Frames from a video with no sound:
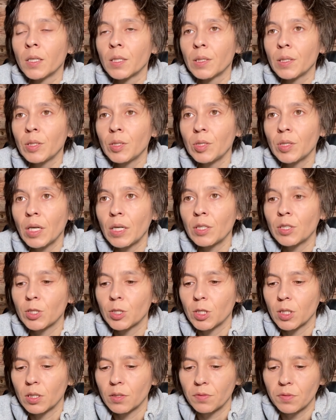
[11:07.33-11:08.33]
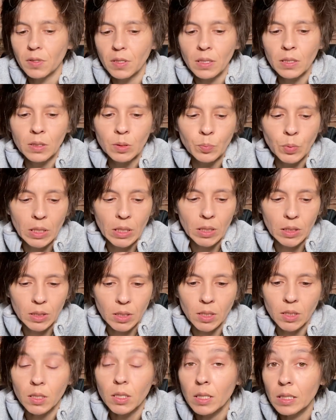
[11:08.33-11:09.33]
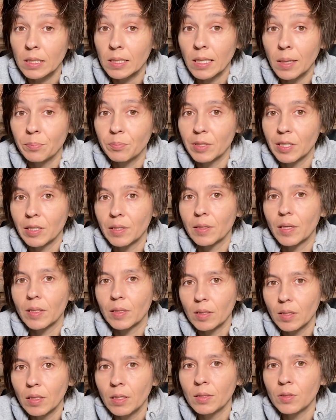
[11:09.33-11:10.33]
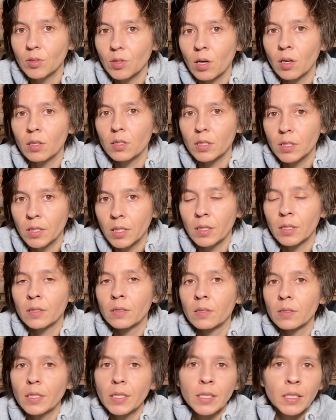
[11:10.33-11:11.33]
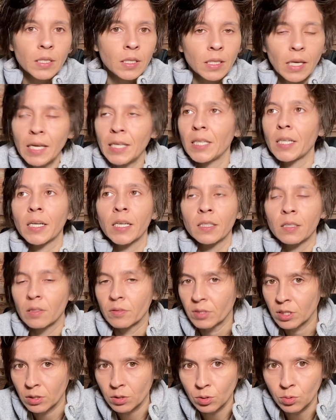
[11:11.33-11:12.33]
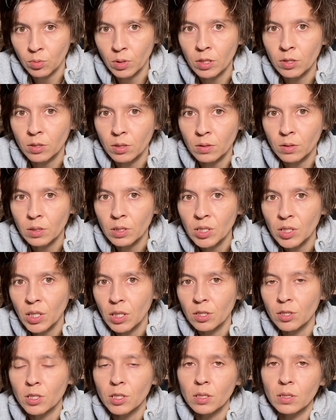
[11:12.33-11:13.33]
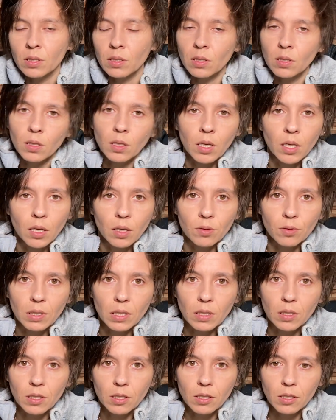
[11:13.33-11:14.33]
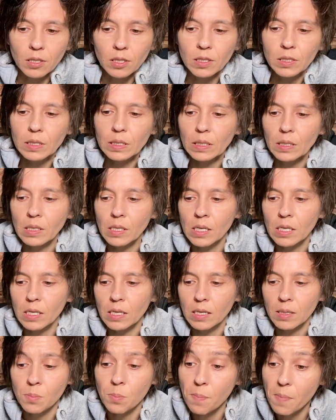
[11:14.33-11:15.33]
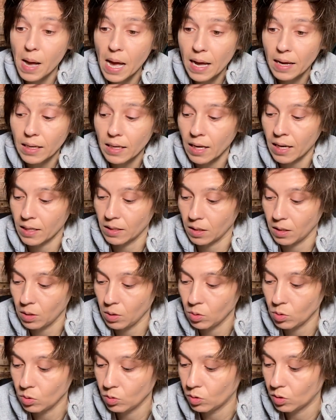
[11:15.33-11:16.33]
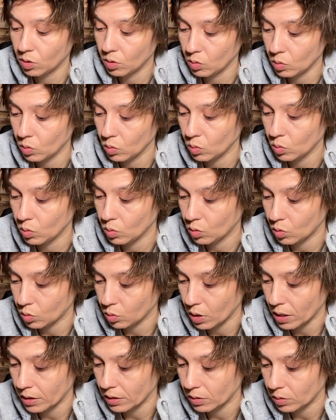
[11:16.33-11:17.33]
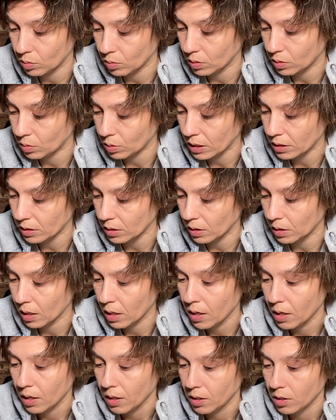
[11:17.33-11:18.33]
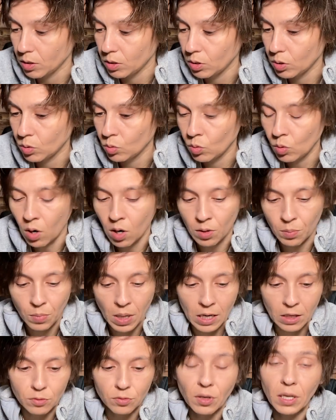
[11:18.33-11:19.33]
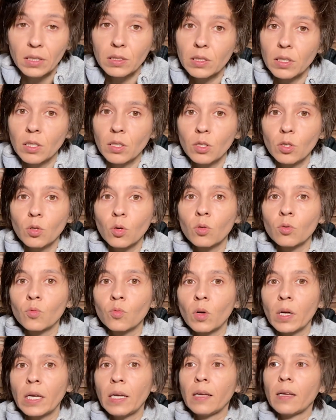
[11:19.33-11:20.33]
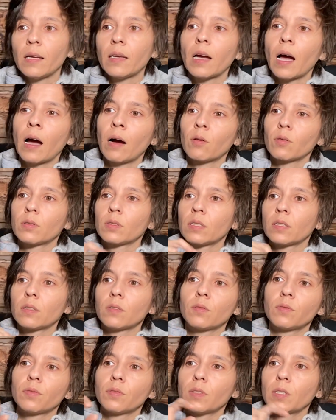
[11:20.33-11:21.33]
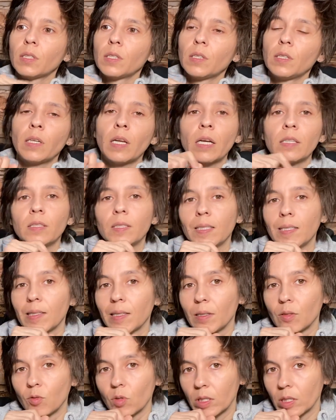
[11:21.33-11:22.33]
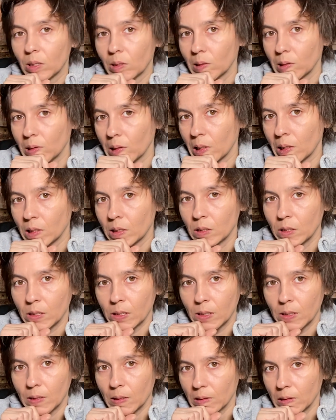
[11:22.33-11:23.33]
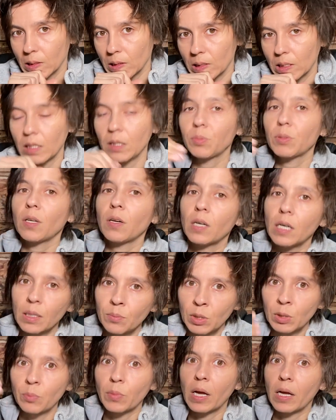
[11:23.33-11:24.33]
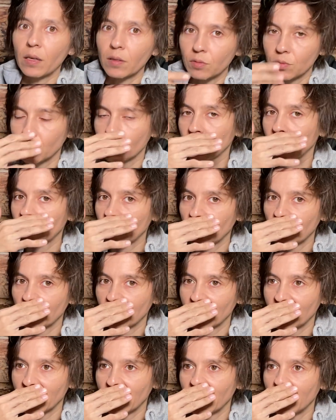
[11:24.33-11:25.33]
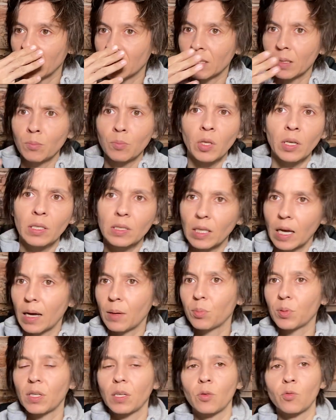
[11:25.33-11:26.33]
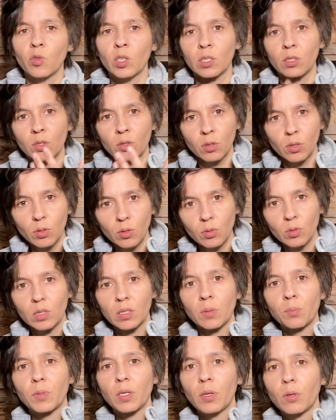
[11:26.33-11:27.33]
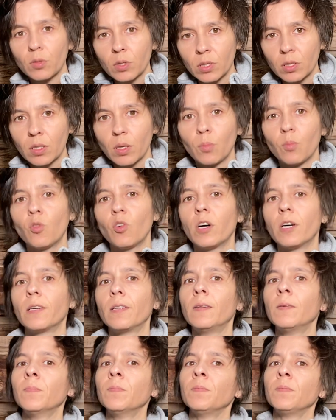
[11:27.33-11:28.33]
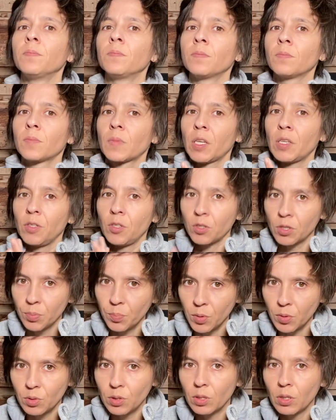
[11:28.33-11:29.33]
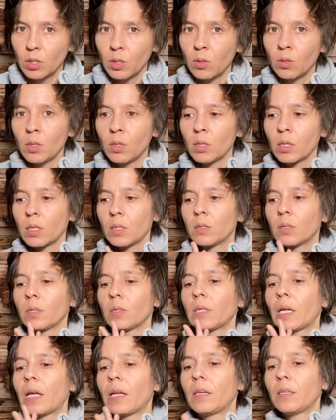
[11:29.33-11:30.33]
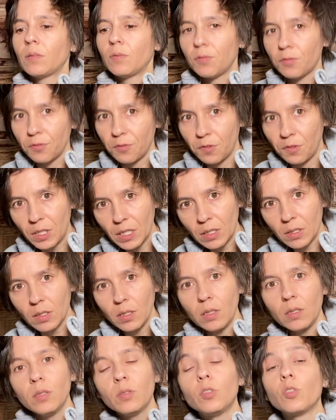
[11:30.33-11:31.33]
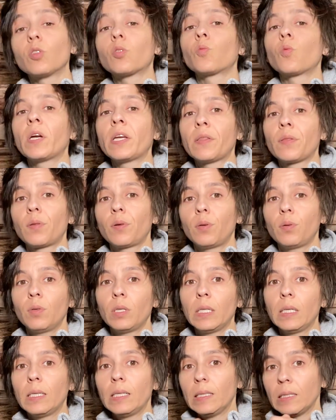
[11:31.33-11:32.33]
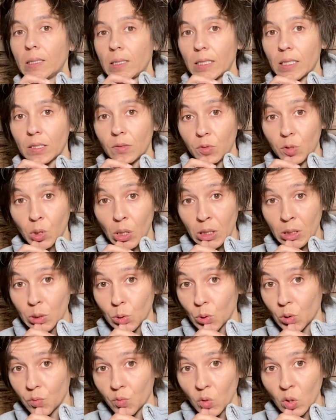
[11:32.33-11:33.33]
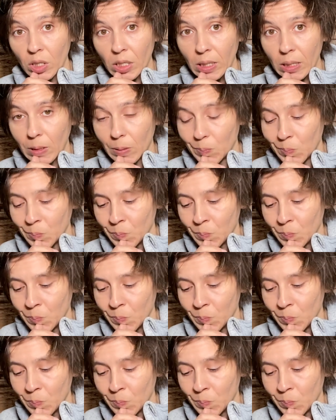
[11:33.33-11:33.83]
This energy of things being done, accepting that things are done in any kind of situation, this energy is still lingering. It's still going to come back at you to try to address it. You are manifesting your way out of not dealing with this energy. Keeps on coming back for you. Like, something's happening where you lose something or someone. And you're supposed to go look into that and feel your way through it instead of trying to avoid it.